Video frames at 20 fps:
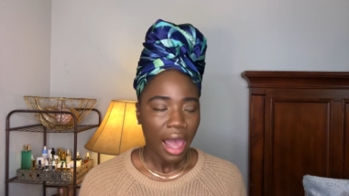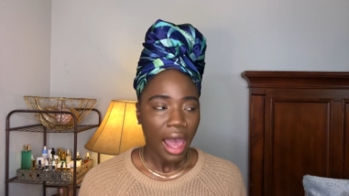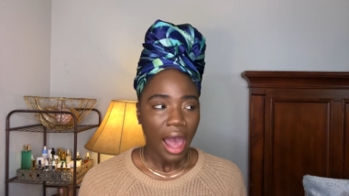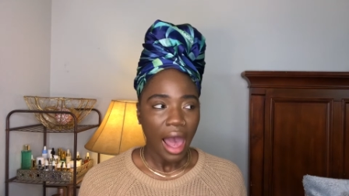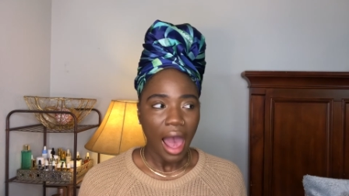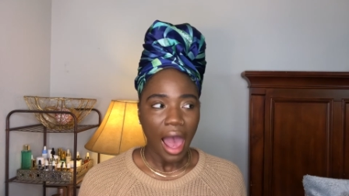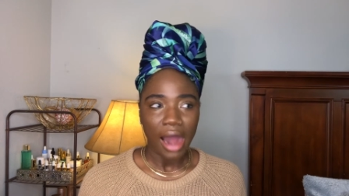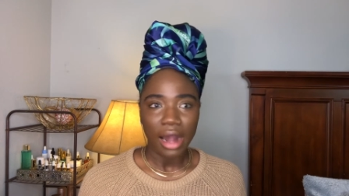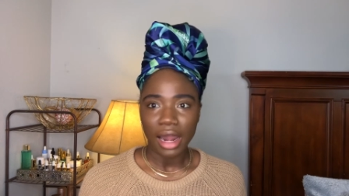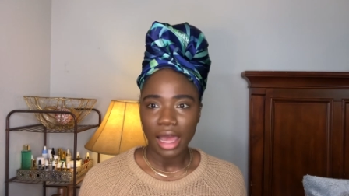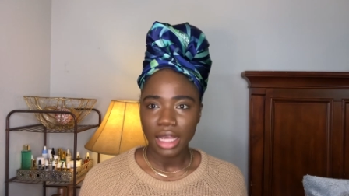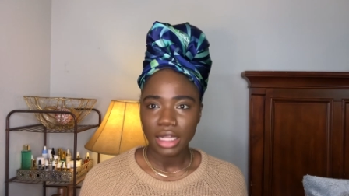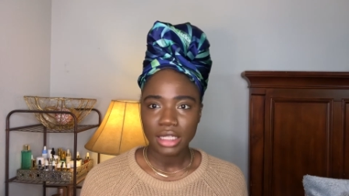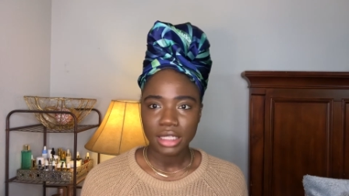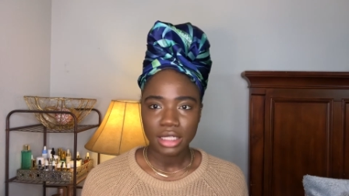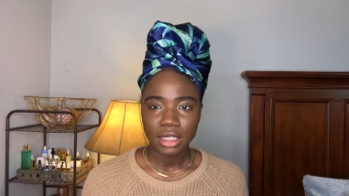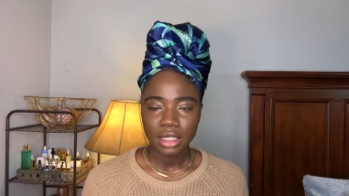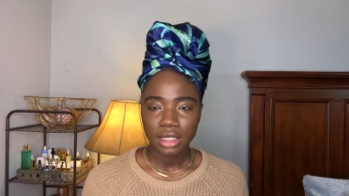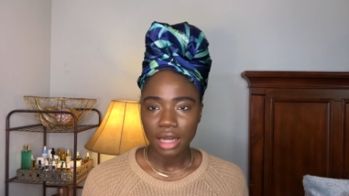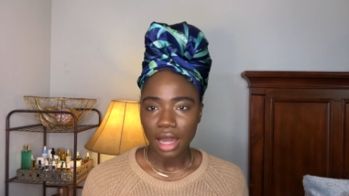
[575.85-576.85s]
I like
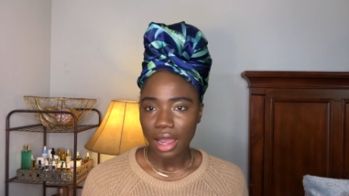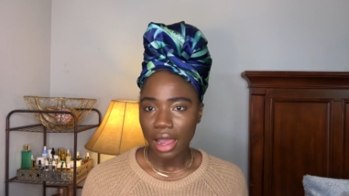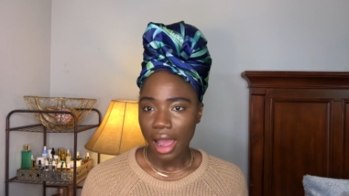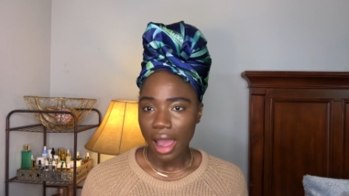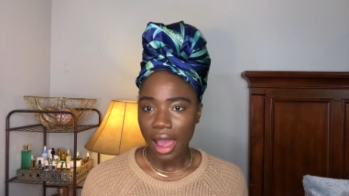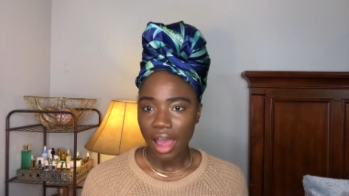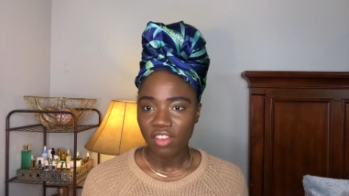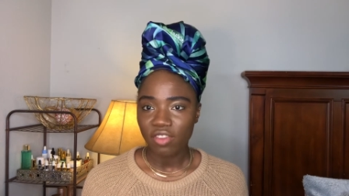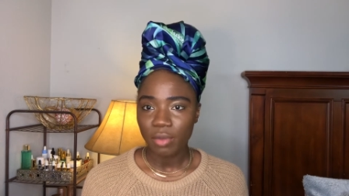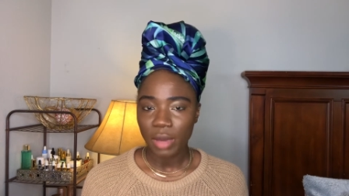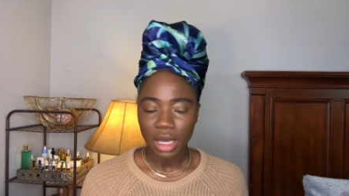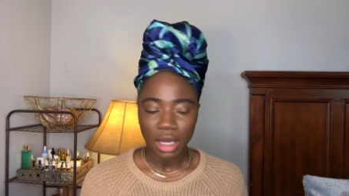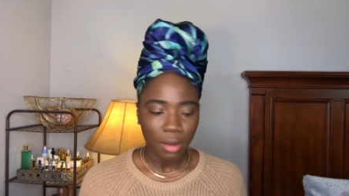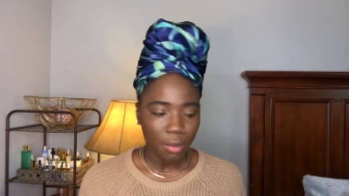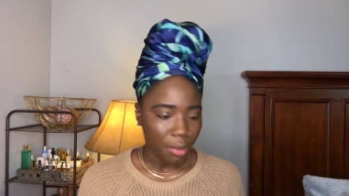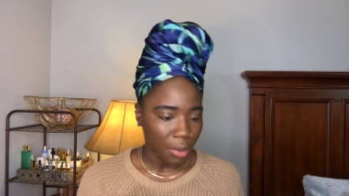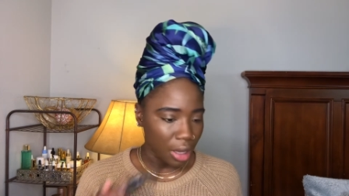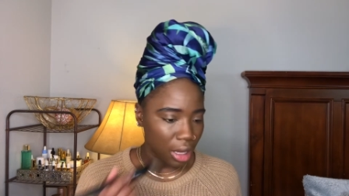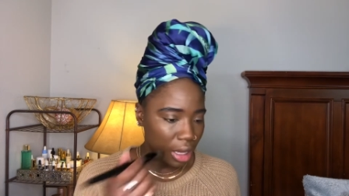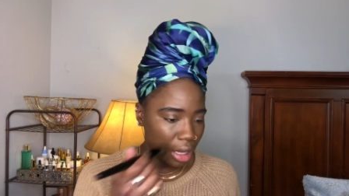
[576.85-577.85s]
to look like I have
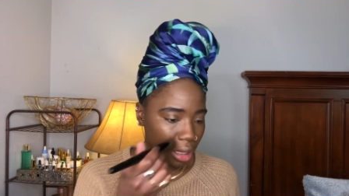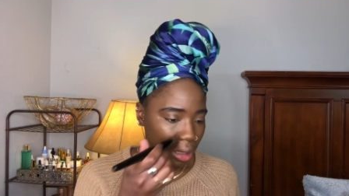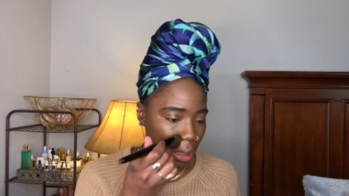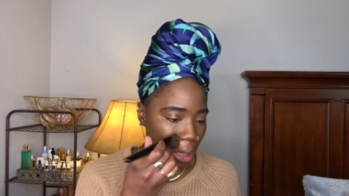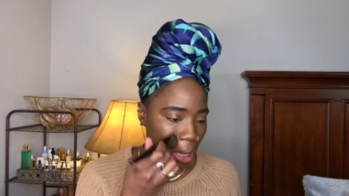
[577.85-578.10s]
makeup on.